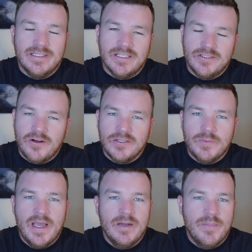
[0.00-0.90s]
to start to
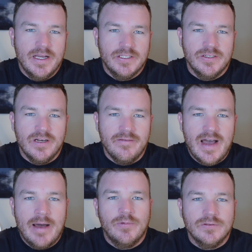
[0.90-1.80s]
paint a picture of
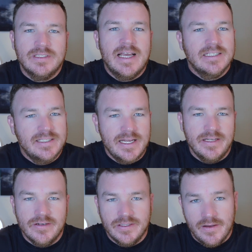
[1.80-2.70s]
Apple's next 10
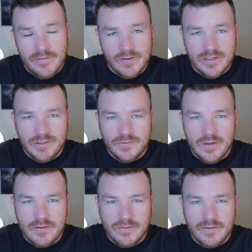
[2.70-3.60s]
years of earnings
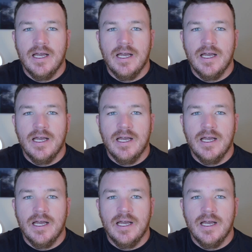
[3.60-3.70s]
growth.